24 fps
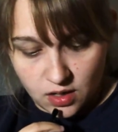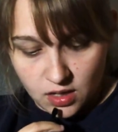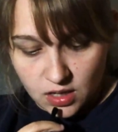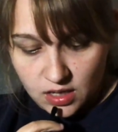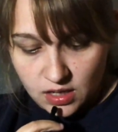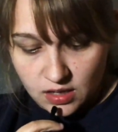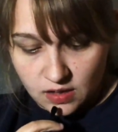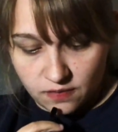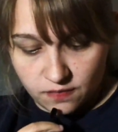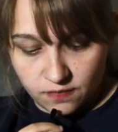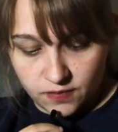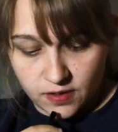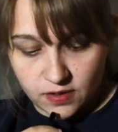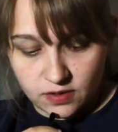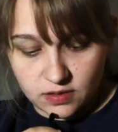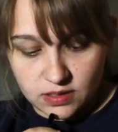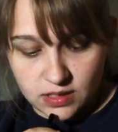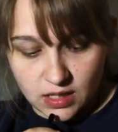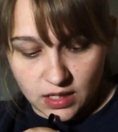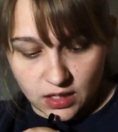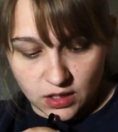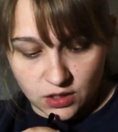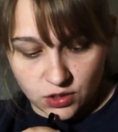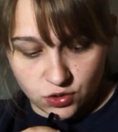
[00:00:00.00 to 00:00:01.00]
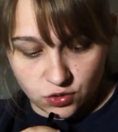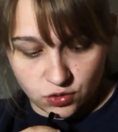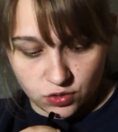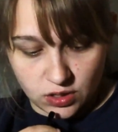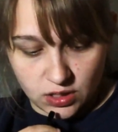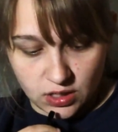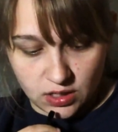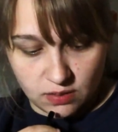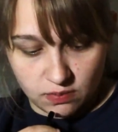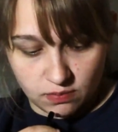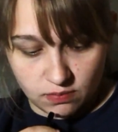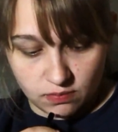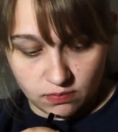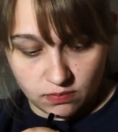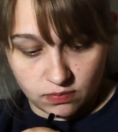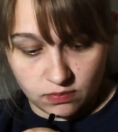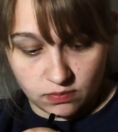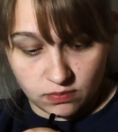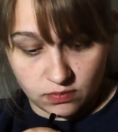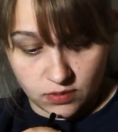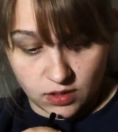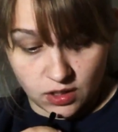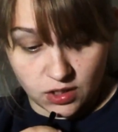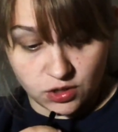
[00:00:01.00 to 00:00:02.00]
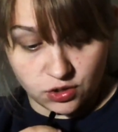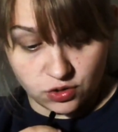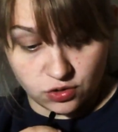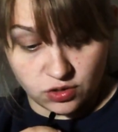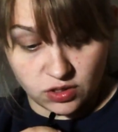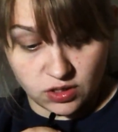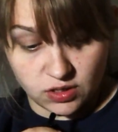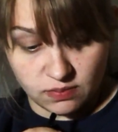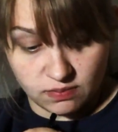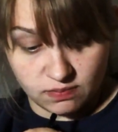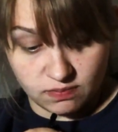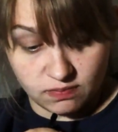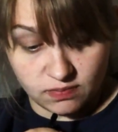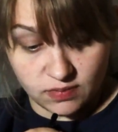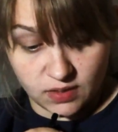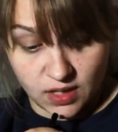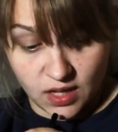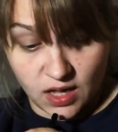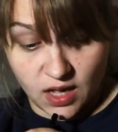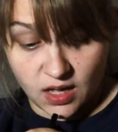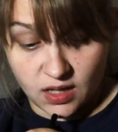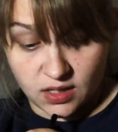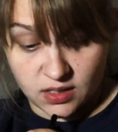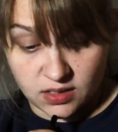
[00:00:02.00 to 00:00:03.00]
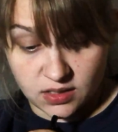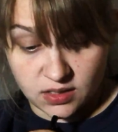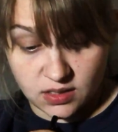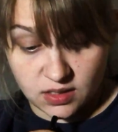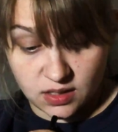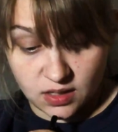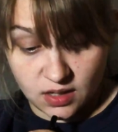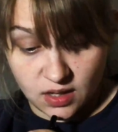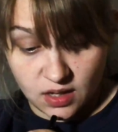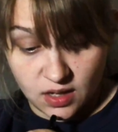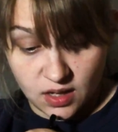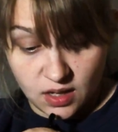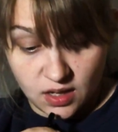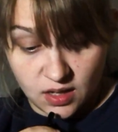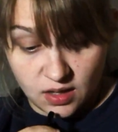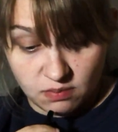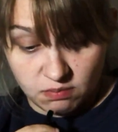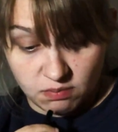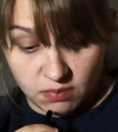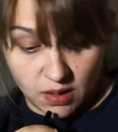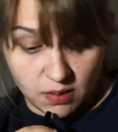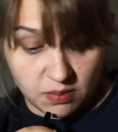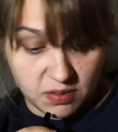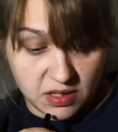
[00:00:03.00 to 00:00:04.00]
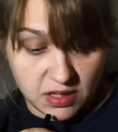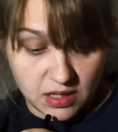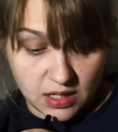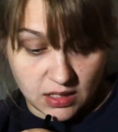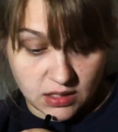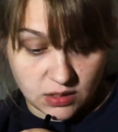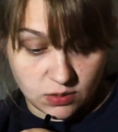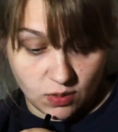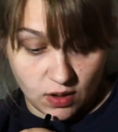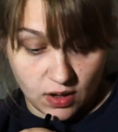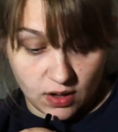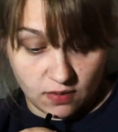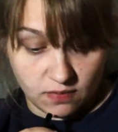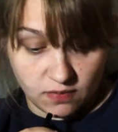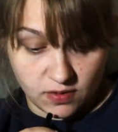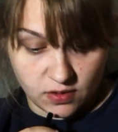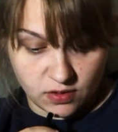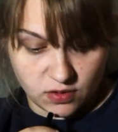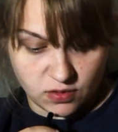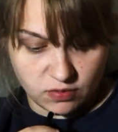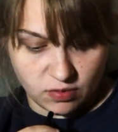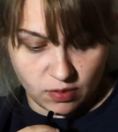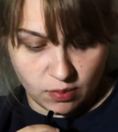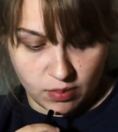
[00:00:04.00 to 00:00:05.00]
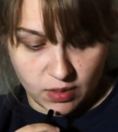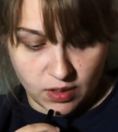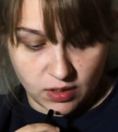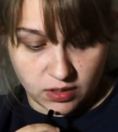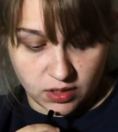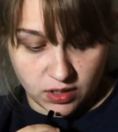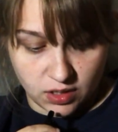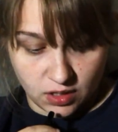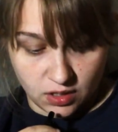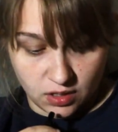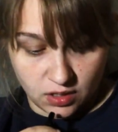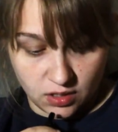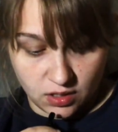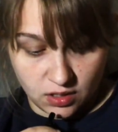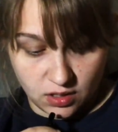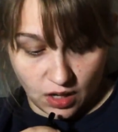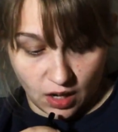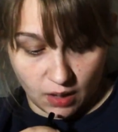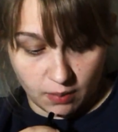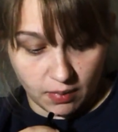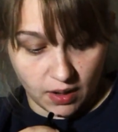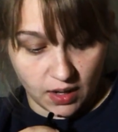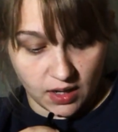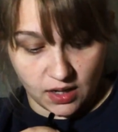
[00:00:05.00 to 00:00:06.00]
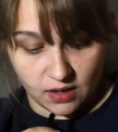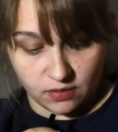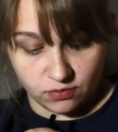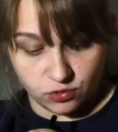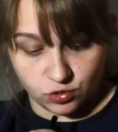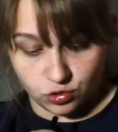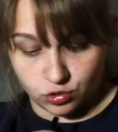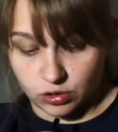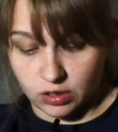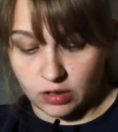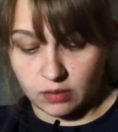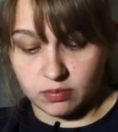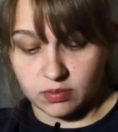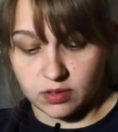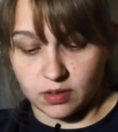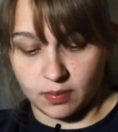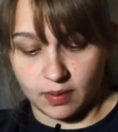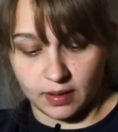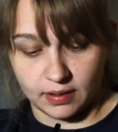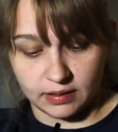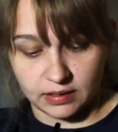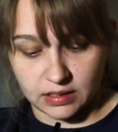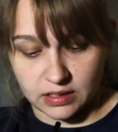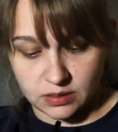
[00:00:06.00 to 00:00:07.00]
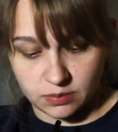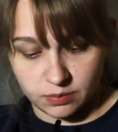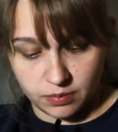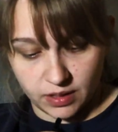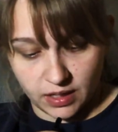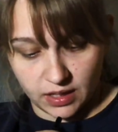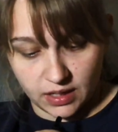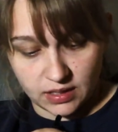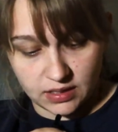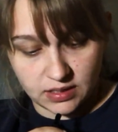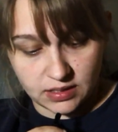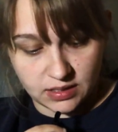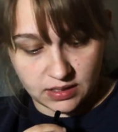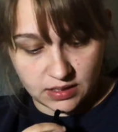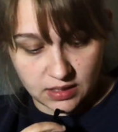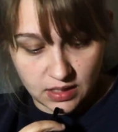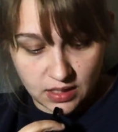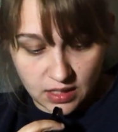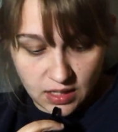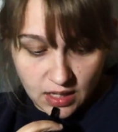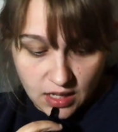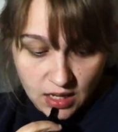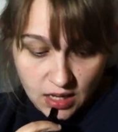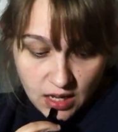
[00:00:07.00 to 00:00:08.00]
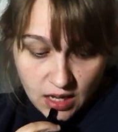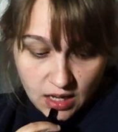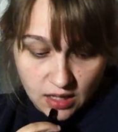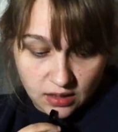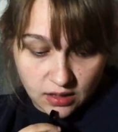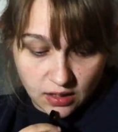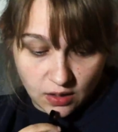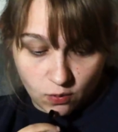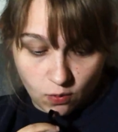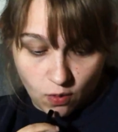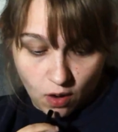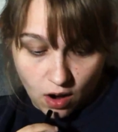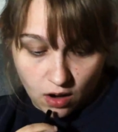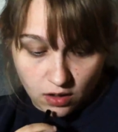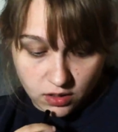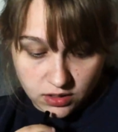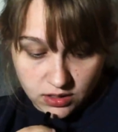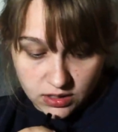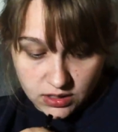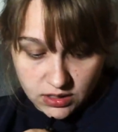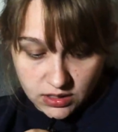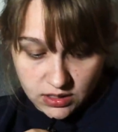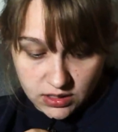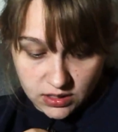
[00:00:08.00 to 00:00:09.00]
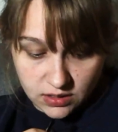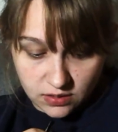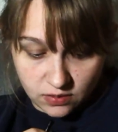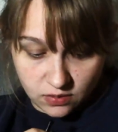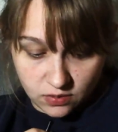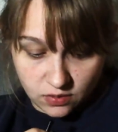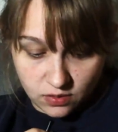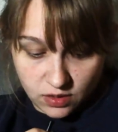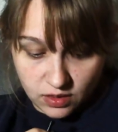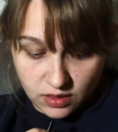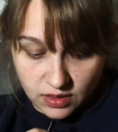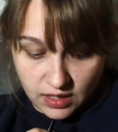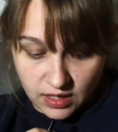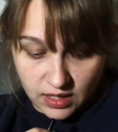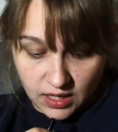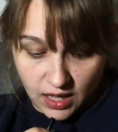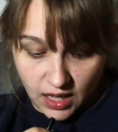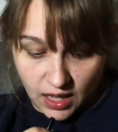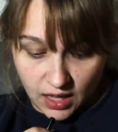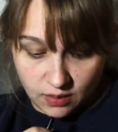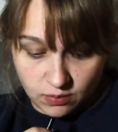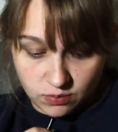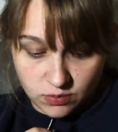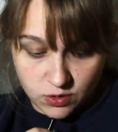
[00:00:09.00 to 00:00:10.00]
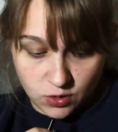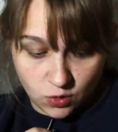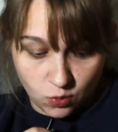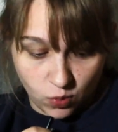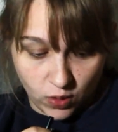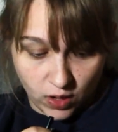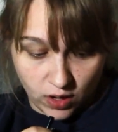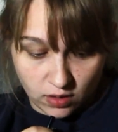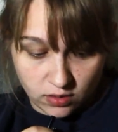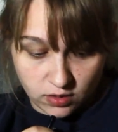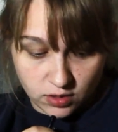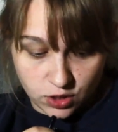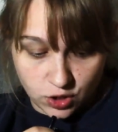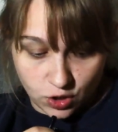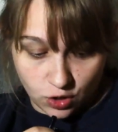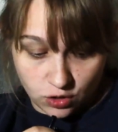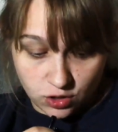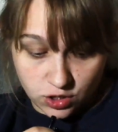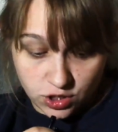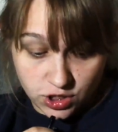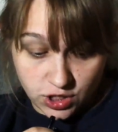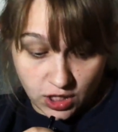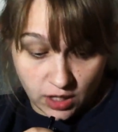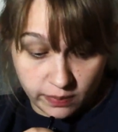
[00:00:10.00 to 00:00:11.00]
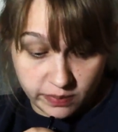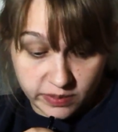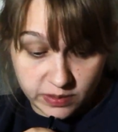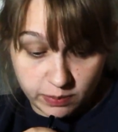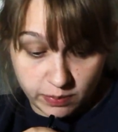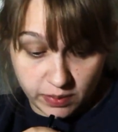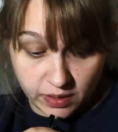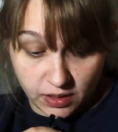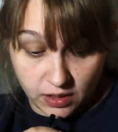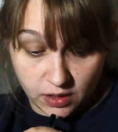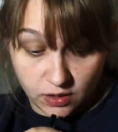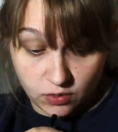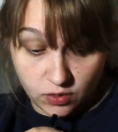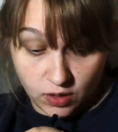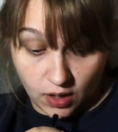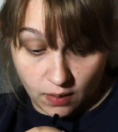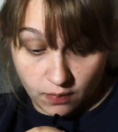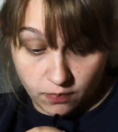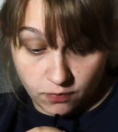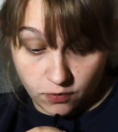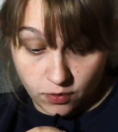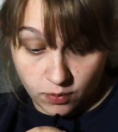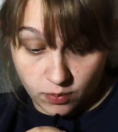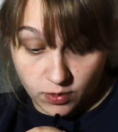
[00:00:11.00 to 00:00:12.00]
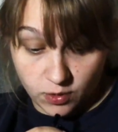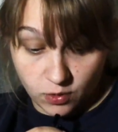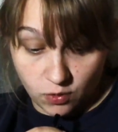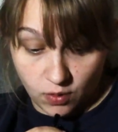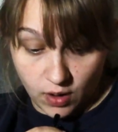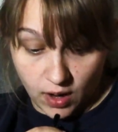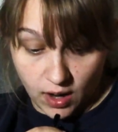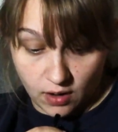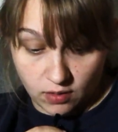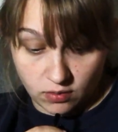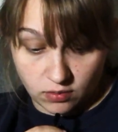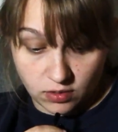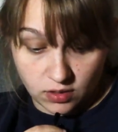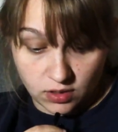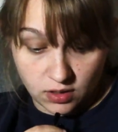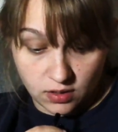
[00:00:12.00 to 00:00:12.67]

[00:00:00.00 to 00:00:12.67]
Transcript: It feels like a dream." "A dream, yes. Maybe that's why it feels familiar. I might have dreamed about this place." They walked until they came to where the dark shapes billowed up from the ground.